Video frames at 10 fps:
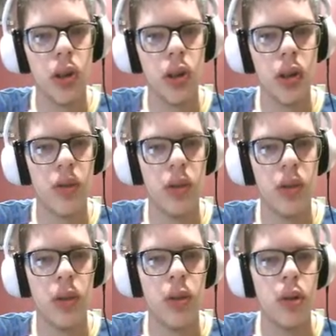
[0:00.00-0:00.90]
It gives
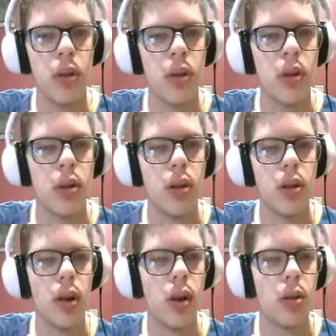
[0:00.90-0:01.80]
you
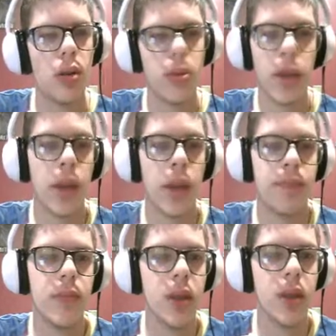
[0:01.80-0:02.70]
all, yeah,
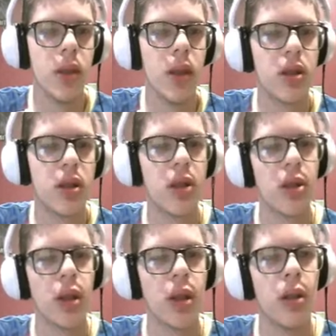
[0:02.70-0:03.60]
the list goes
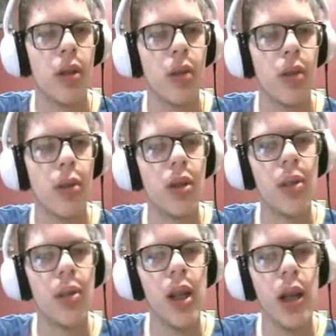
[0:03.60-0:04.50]
on.
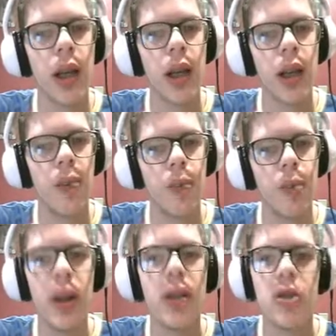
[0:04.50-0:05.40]
Multimedia, it comes
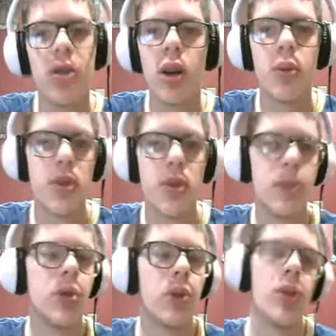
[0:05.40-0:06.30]
pre-installed with
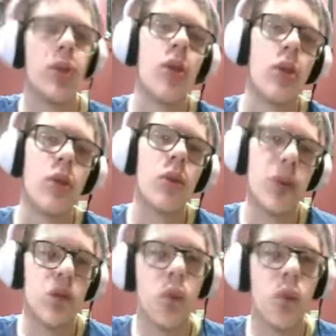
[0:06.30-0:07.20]
Simple Screen Recorder,
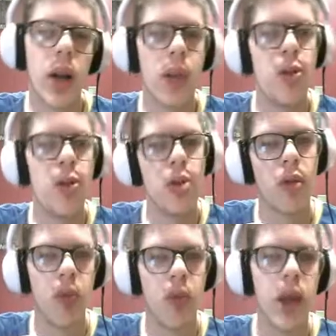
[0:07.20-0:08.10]
which is what I'm using
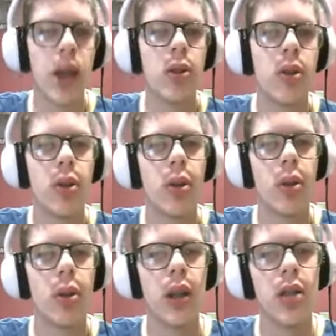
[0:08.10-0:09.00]
right now to
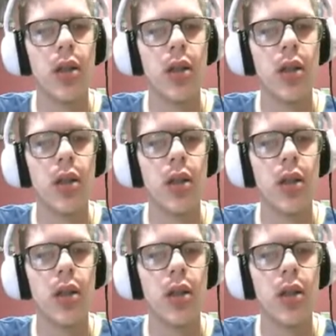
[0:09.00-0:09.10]
record this.